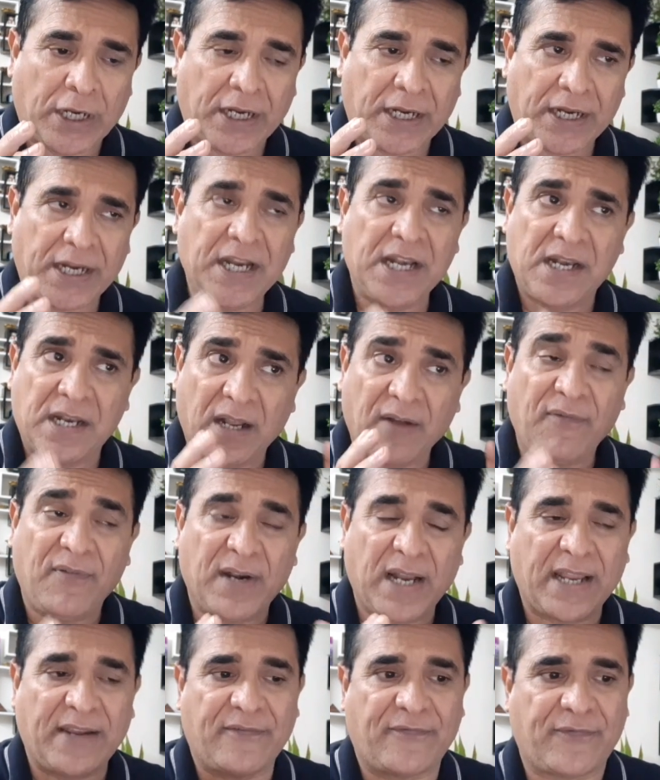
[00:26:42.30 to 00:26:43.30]
In love
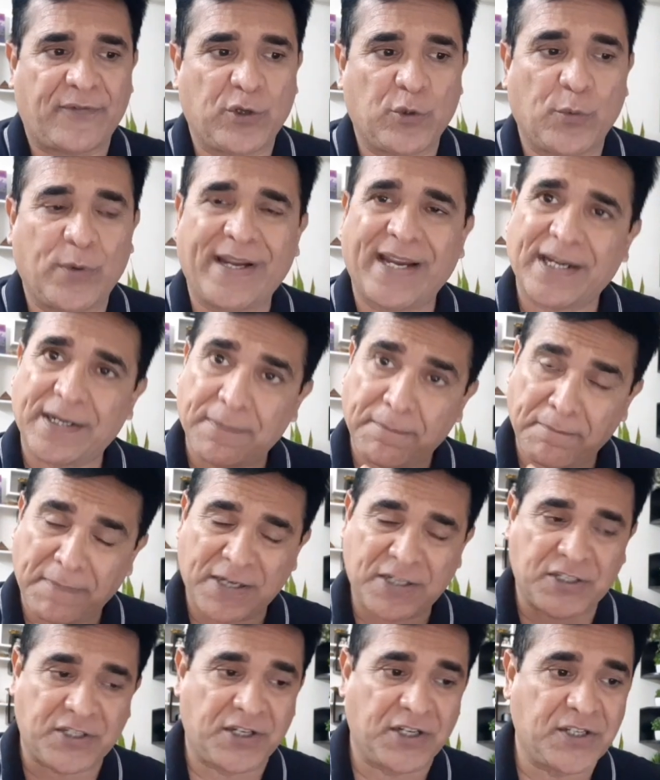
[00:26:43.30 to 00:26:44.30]
life, you will get
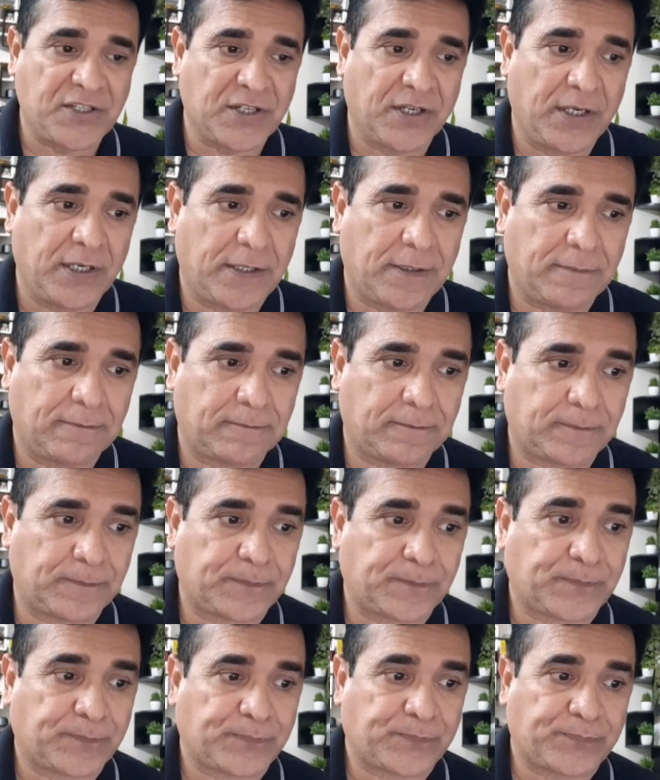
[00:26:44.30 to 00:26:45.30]
mixed result.
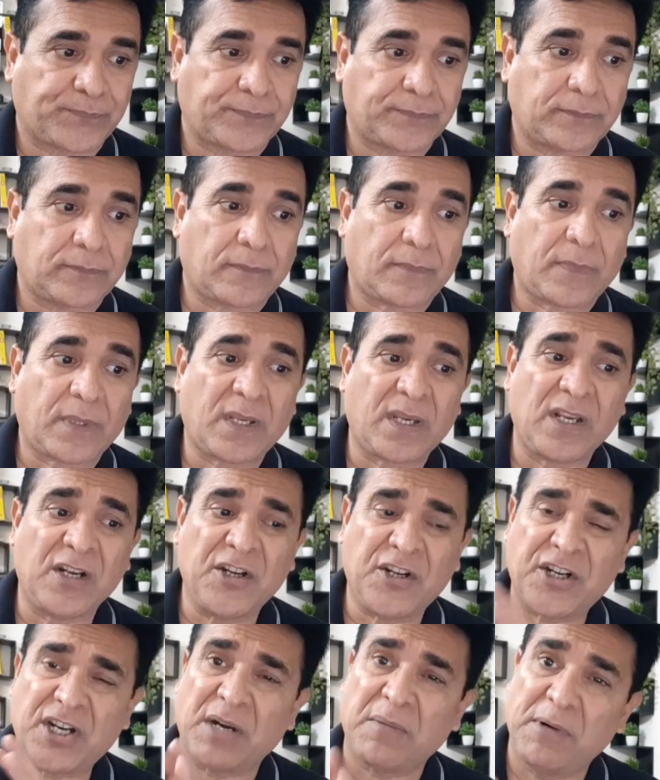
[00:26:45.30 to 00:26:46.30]

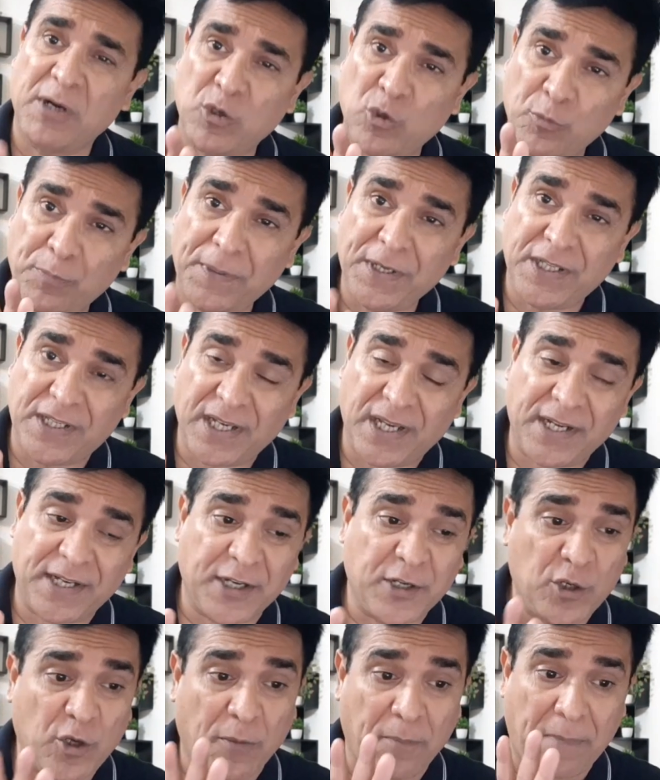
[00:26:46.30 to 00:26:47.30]
Trouble could be there
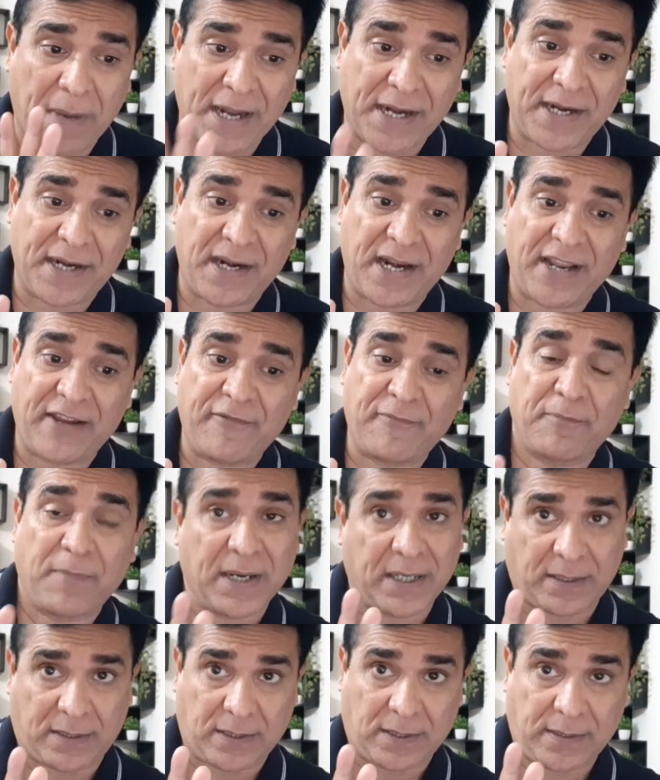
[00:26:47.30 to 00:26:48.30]
in your married life,
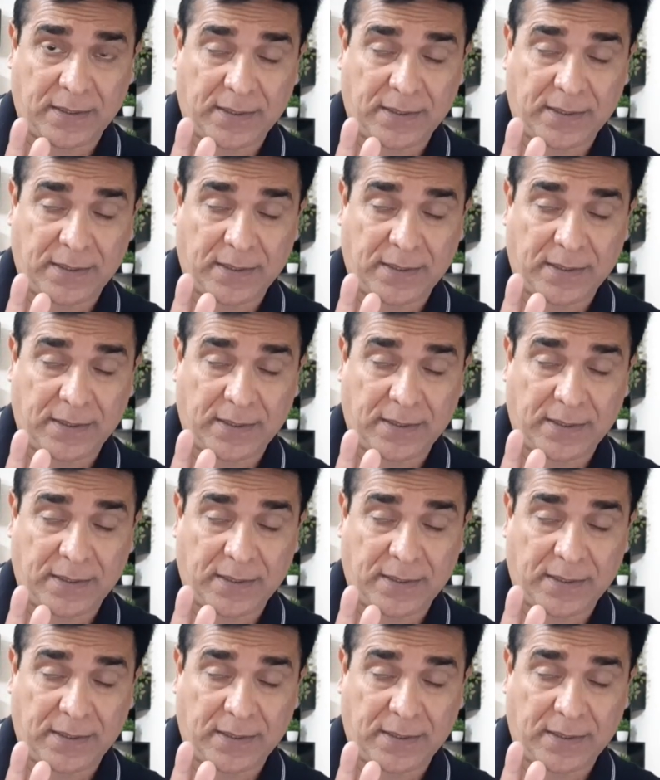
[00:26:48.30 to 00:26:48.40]
but